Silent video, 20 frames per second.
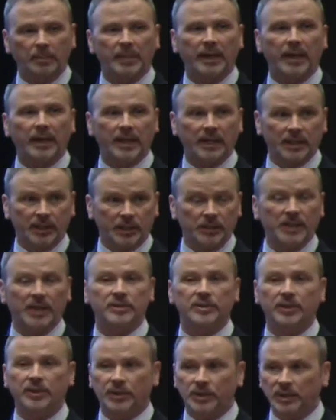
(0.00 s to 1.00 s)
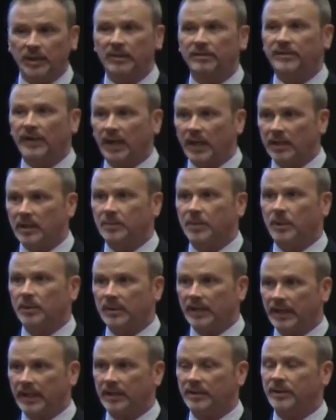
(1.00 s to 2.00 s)
back into you. That's a good, valuable
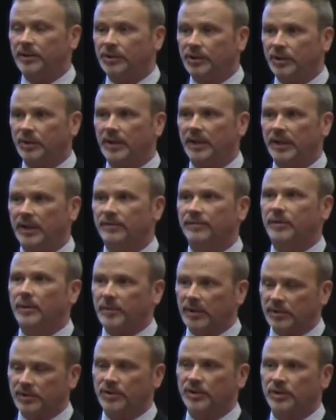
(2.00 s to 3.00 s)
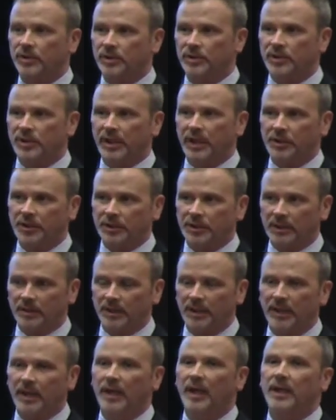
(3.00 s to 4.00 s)
link that you get from this association.
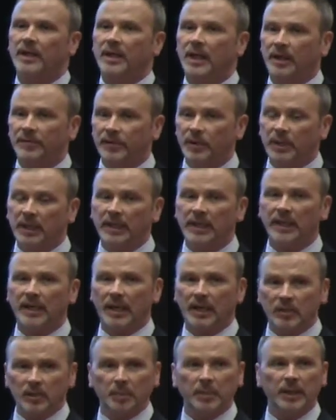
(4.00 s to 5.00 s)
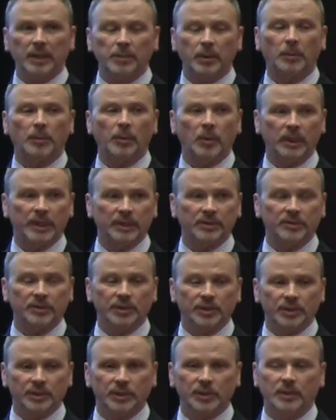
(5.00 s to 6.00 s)
Now, if you can get other people pointing
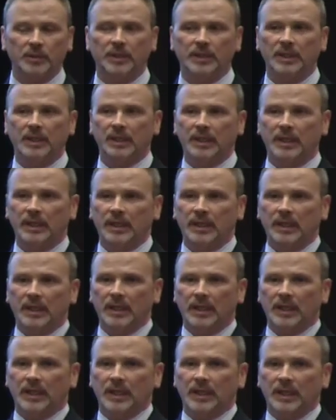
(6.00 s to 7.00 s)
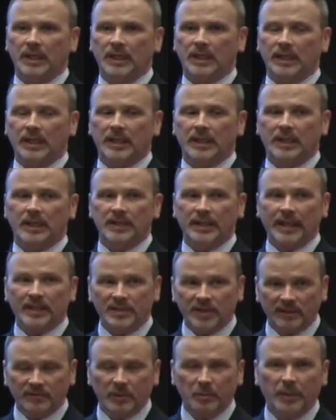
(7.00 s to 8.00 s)
to you,
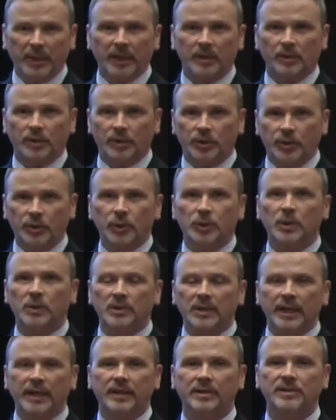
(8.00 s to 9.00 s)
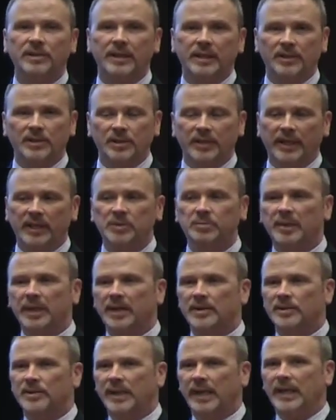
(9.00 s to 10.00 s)
that's even better. Google likes these links
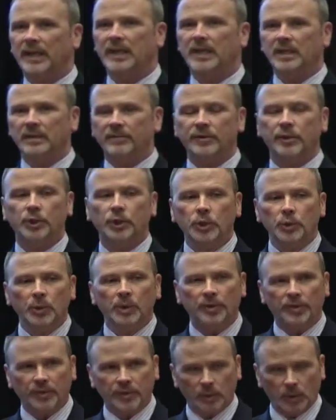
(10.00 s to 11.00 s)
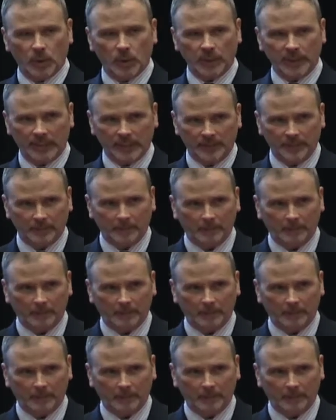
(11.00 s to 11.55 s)
because they give you authority.